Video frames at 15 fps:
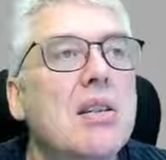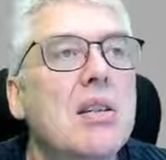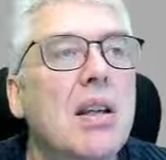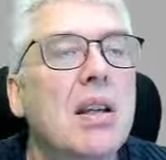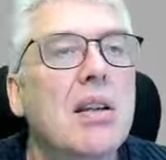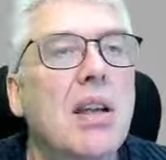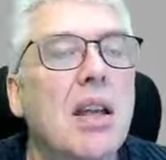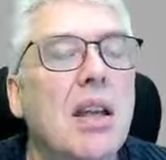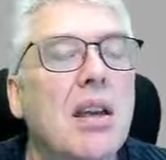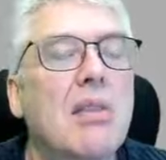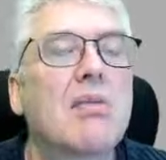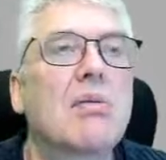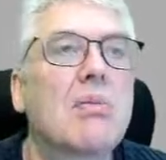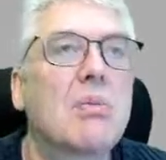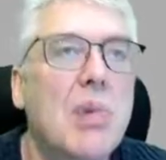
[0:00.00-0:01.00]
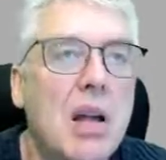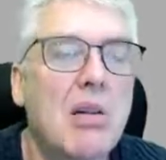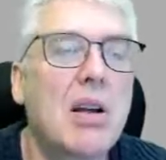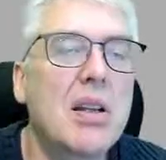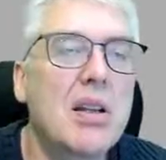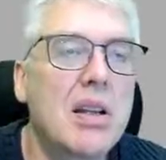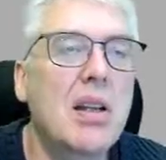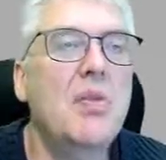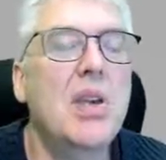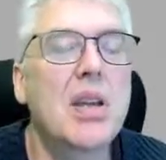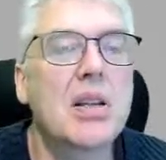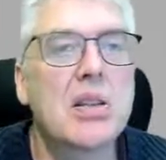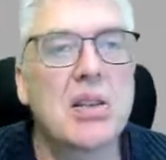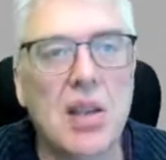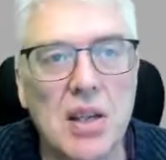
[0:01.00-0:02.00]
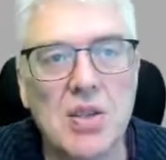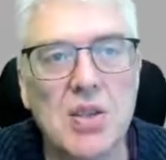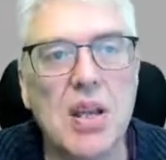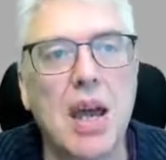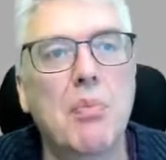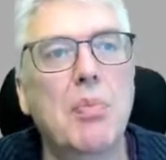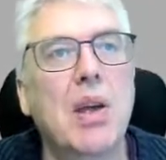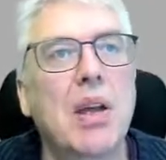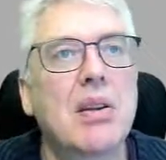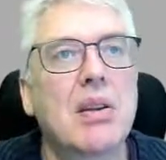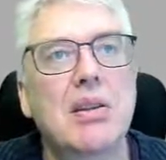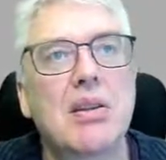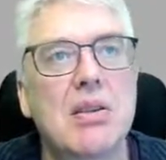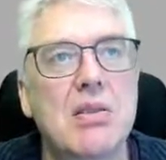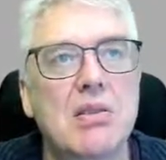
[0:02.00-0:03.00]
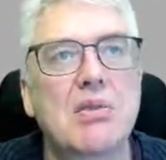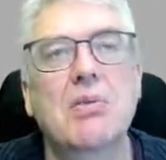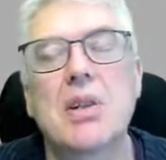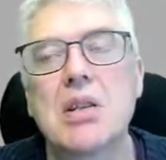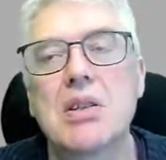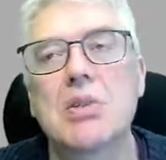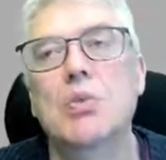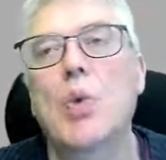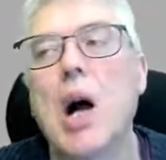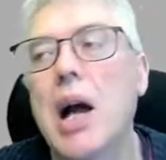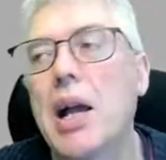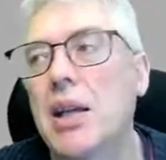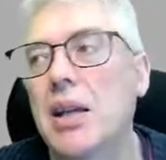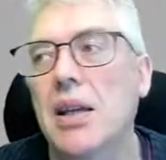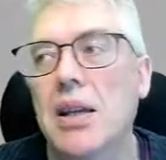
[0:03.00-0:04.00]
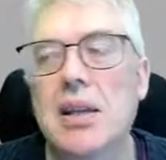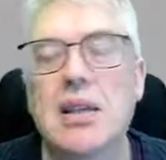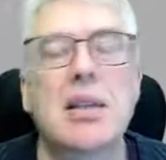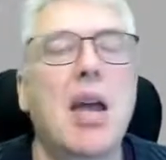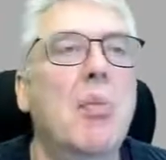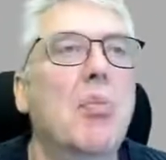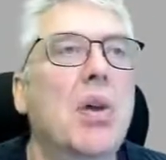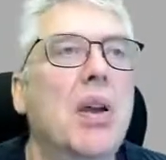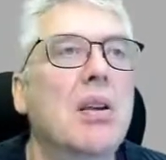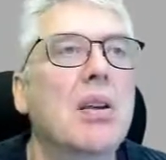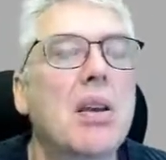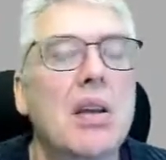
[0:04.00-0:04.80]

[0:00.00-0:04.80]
in here, well, I did this happened, and this reason why it happened.